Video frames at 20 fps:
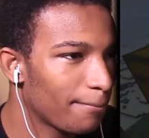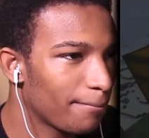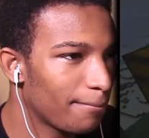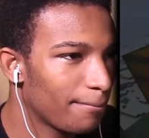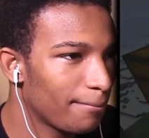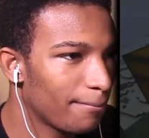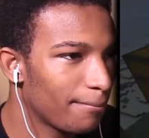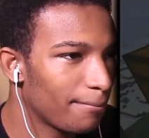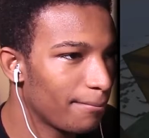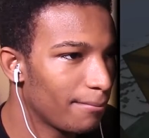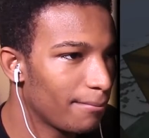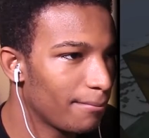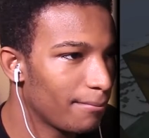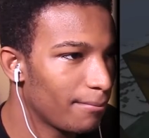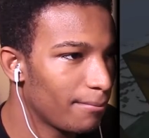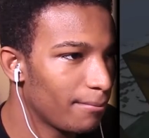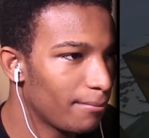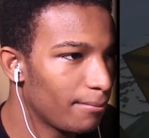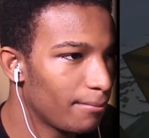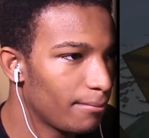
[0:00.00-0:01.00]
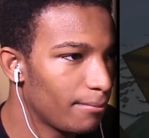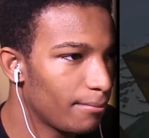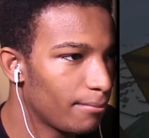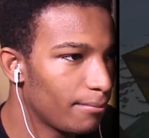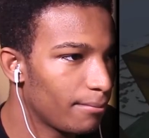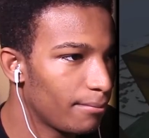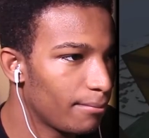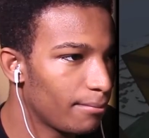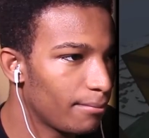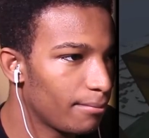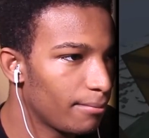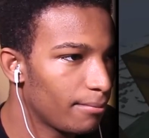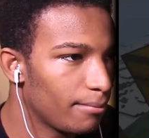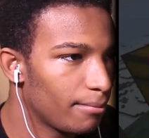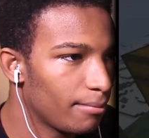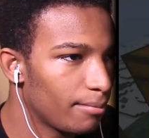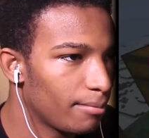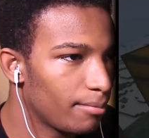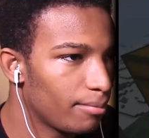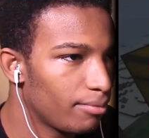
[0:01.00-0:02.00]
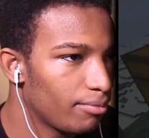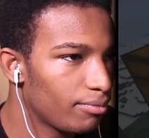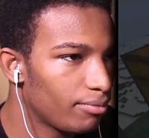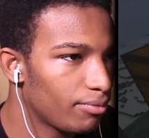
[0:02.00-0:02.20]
No one is speaking in this clip.